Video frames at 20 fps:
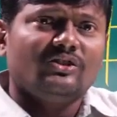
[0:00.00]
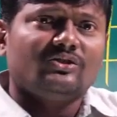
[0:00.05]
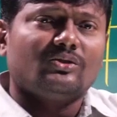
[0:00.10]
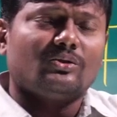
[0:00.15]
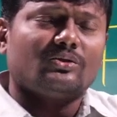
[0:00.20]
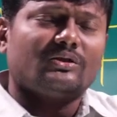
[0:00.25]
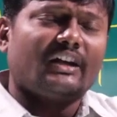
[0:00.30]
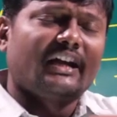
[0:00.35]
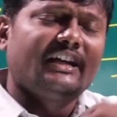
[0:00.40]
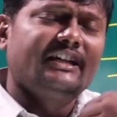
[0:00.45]

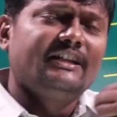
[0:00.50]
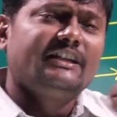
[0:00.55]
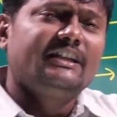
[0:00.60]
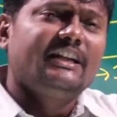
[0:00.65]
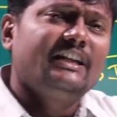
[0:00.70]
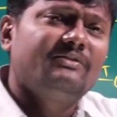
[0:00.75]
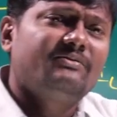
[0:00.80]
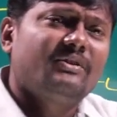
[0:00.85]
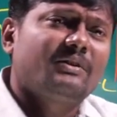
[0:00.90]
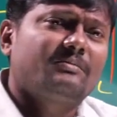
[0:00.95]
so
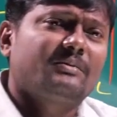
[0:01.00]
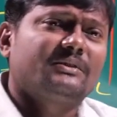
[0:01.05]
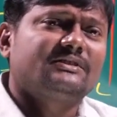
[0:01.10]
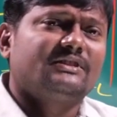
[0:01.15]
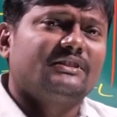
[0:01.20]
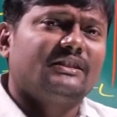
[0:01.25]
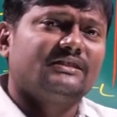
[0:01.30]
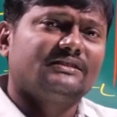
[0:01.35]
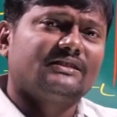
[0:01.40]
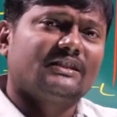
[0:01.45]
95%
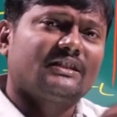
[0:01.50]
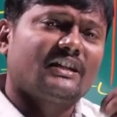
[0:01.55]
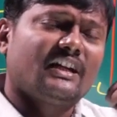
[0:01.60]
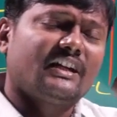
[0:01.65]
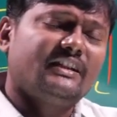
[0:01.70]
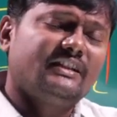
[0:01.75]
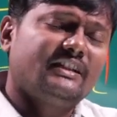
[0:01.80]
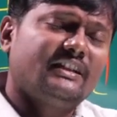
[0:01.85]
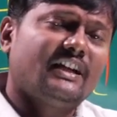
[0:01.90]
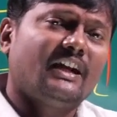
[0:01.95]
or
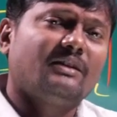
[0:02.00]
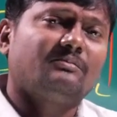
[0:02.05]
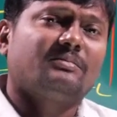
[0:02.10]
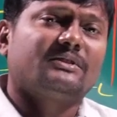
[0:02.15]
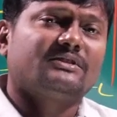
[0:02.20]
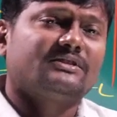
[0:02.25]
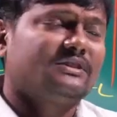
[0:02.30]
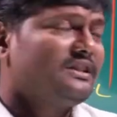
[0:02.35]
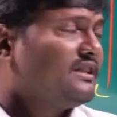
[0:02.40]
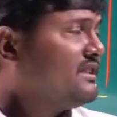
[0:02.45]

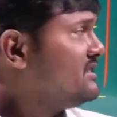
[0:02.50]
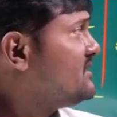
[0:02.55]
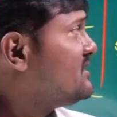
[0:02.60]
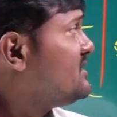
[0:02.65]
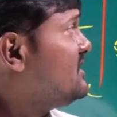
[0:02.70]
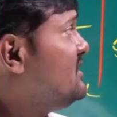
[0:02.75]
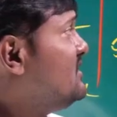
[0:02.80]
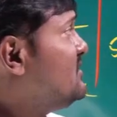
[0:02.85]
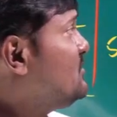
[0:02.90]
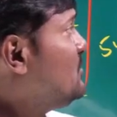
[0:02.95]
99%
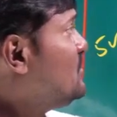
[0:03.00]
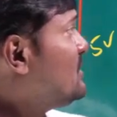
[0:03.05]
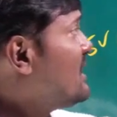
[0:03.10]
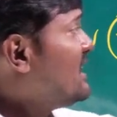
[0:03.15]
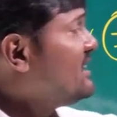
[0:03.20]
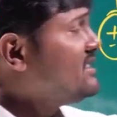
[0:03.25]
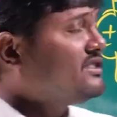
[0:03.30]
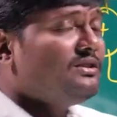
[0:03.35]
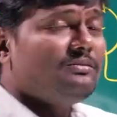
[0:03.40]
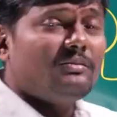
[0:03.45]
is
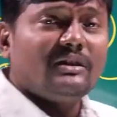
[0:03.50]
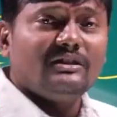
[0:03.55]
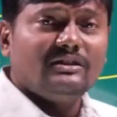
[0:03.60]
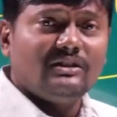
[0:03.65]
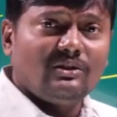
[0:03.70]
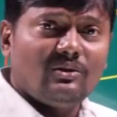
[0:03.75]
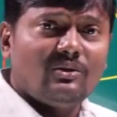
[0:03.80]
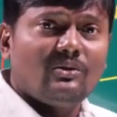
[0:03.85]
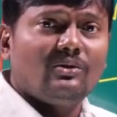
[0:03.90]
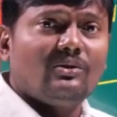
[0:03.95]
utilized by
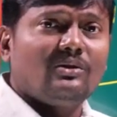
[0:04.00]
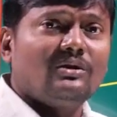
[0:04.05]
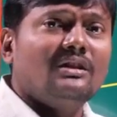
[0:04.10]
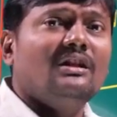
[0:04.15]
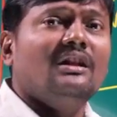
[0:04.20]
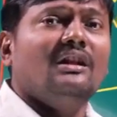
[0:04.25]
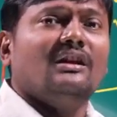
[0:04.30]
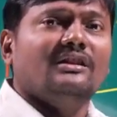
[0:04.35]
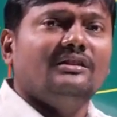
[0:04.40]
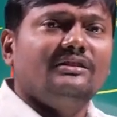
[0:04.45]
the load,
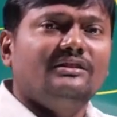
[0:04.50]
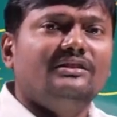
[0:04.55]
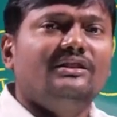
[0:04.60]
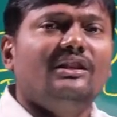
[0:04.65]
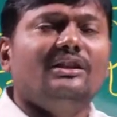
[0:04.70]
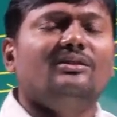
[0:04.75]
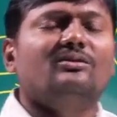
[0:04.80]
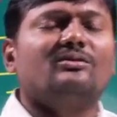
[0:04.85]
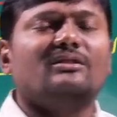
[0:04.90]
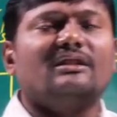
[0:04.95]

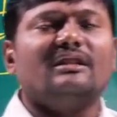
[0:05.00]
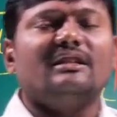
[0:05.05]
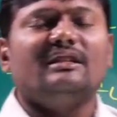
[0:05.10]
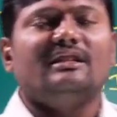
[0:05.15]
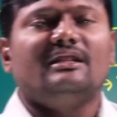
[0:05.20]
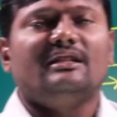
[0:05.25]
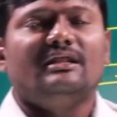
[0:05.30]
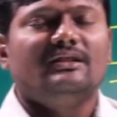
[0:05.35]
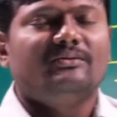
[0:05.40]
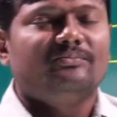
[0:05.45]
then
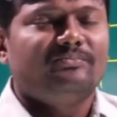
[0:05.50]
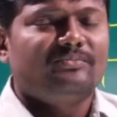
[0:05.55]
only